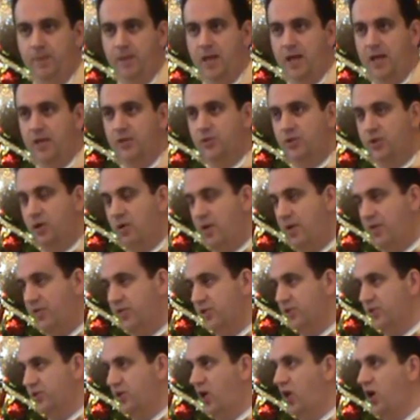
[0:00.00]
And so at
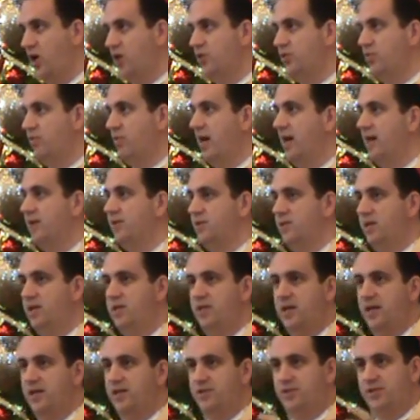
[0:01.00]
the star's
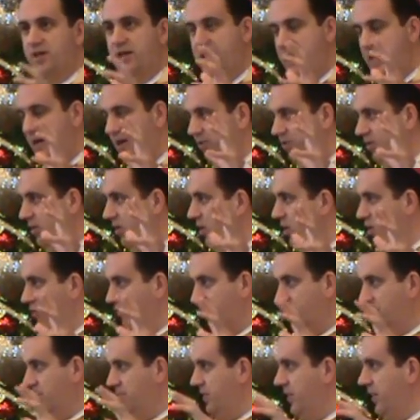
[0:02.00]
rising, they set out
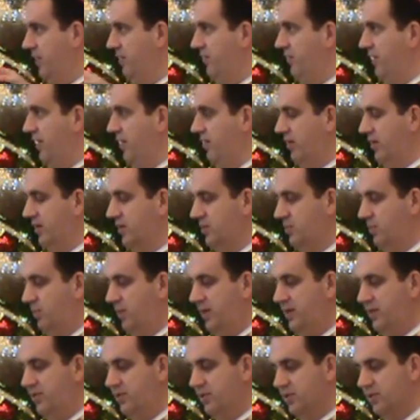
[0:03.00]
from their various
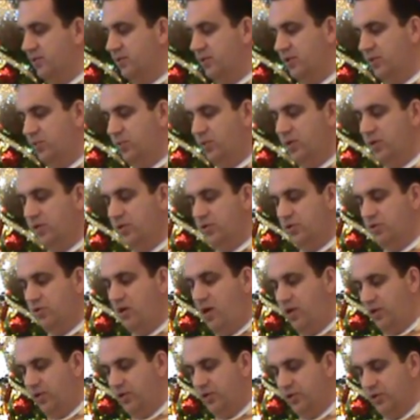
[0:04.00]
places. They were
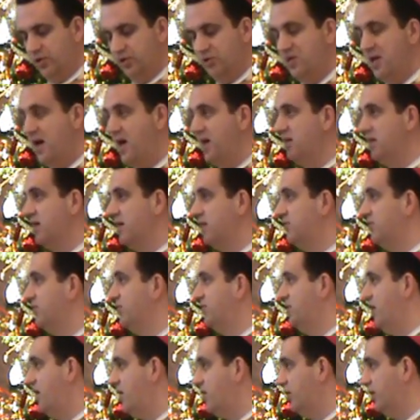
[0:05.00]
astrologers, not
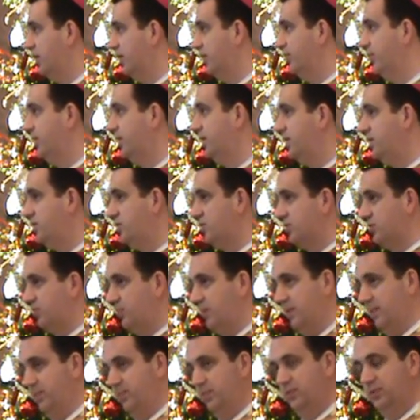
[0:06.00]
necessarily religious
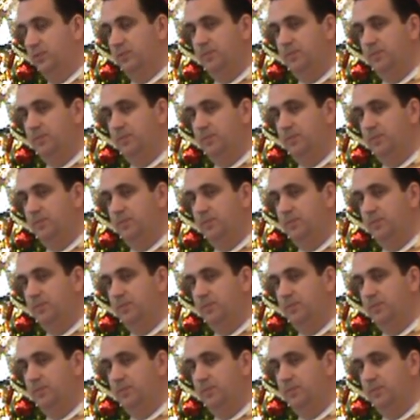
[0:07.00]
people.